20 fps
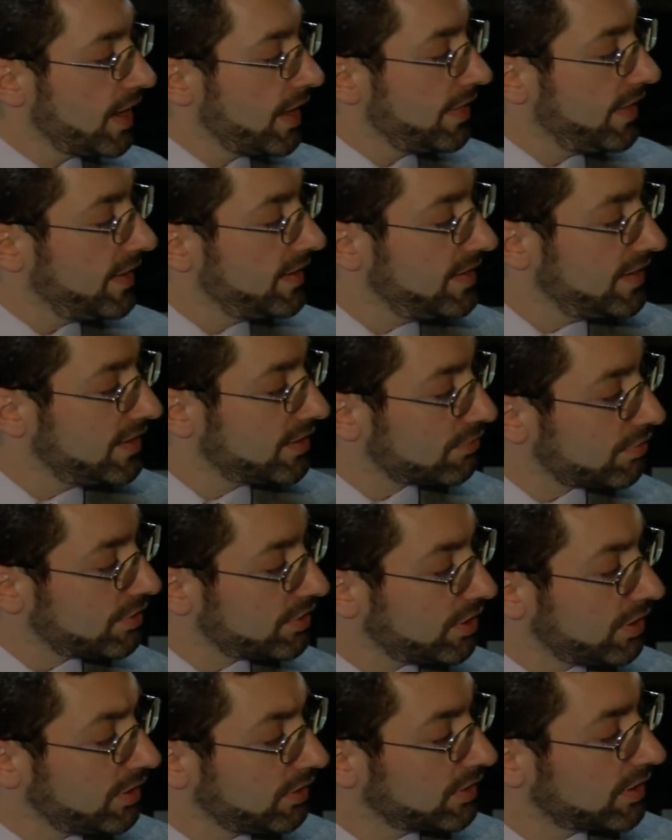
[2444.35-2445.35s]
This is the
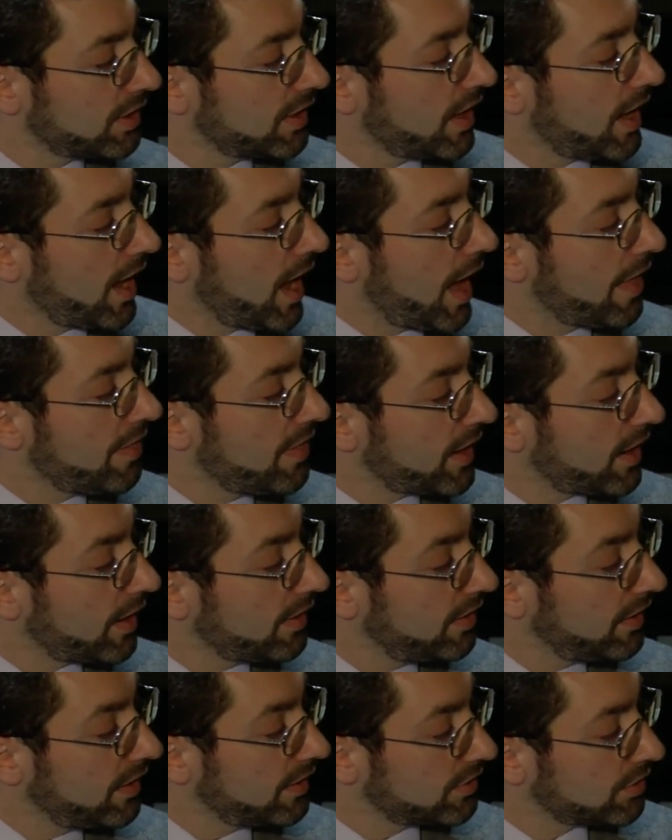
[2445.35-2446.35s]
result, and that, I
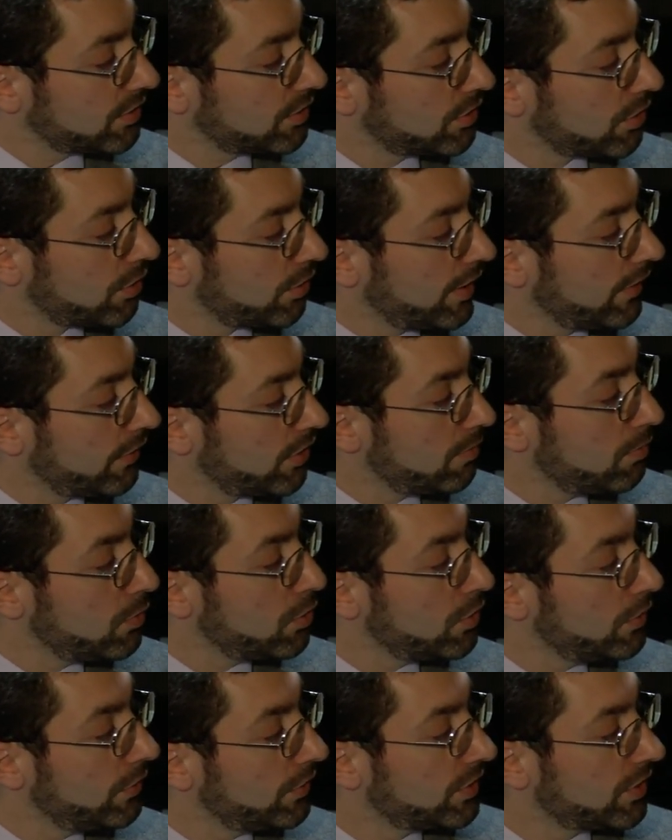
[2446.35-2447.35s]
think, is the story of the
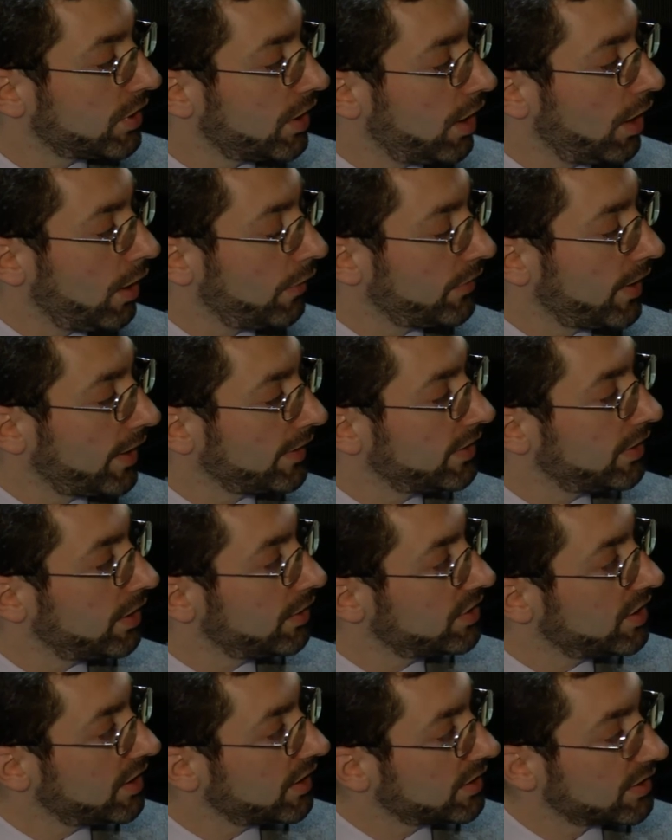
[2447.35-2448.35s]
moves of
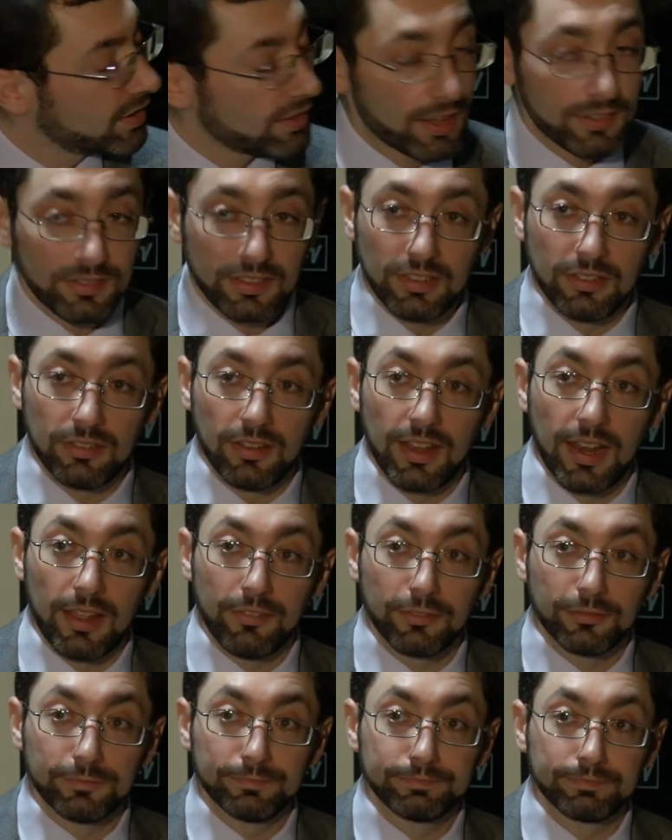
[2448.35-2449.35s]
1906 and
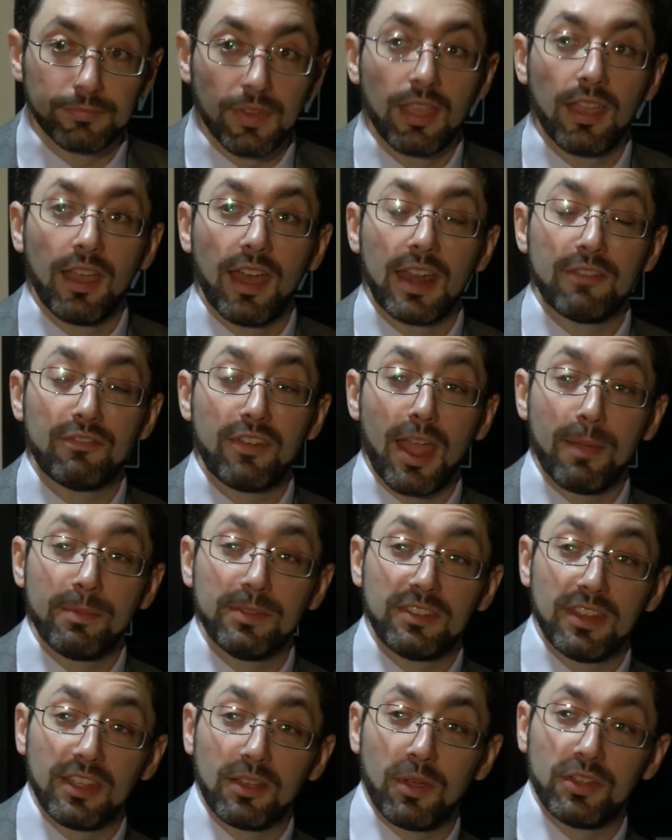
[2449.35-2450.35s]
1911. And I'm very happy
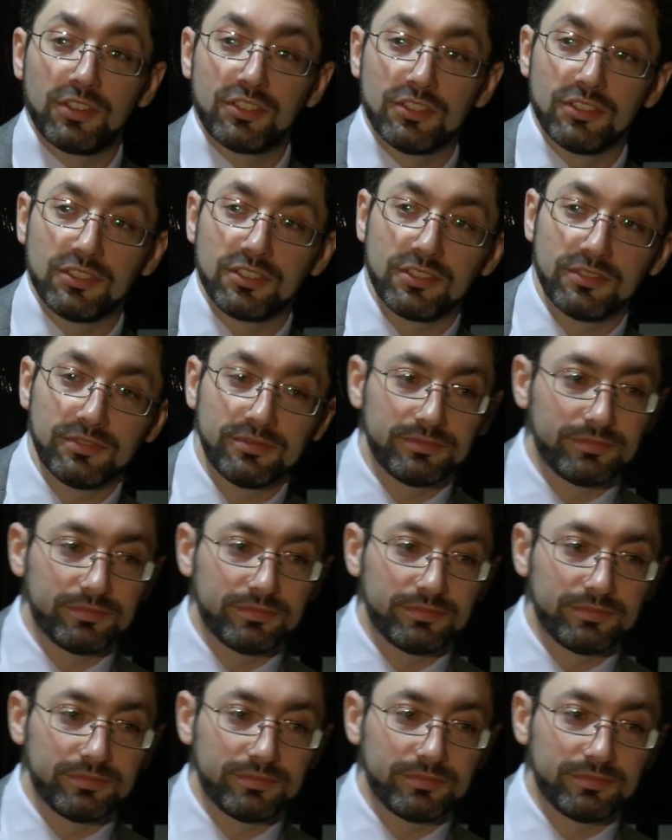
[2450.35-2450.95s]
to take questions.